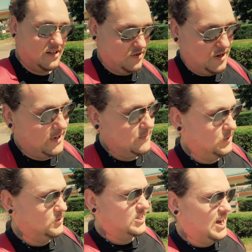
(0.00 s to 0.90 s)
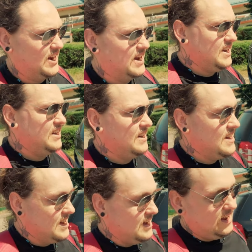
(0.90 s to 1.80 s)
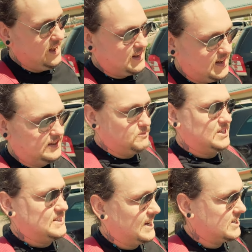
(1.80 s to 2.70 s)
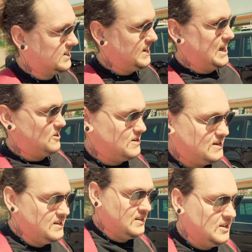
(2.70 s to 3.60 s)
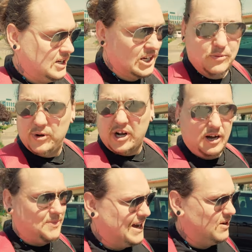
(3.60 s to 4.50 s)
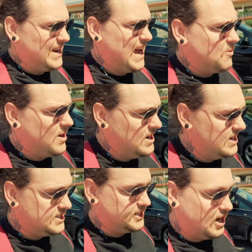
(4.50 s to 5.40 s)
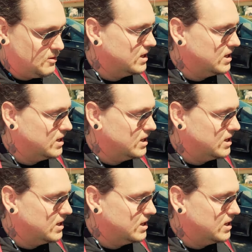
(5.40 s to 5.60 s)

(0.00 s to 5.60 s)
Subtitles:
All right, people, so near the bus station now. We've got about an hour until our